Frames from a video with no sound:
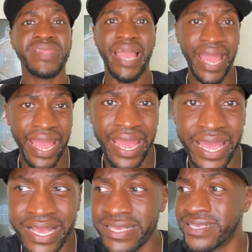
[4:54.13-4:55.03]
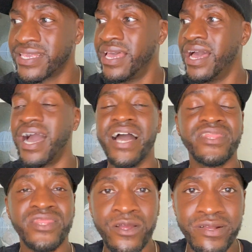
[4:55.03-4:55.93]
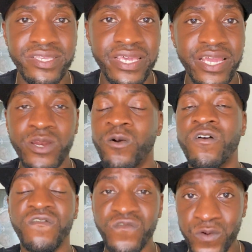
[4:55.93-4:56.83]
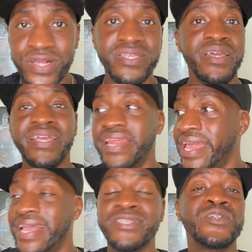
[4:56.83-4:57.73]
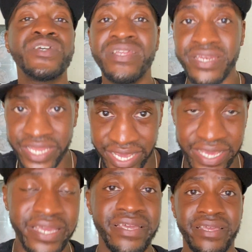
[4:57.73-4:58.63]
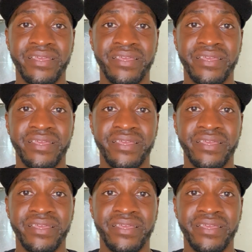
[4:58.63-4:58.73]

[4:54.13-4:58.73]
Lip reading: has a 13 or a 14-inch dick.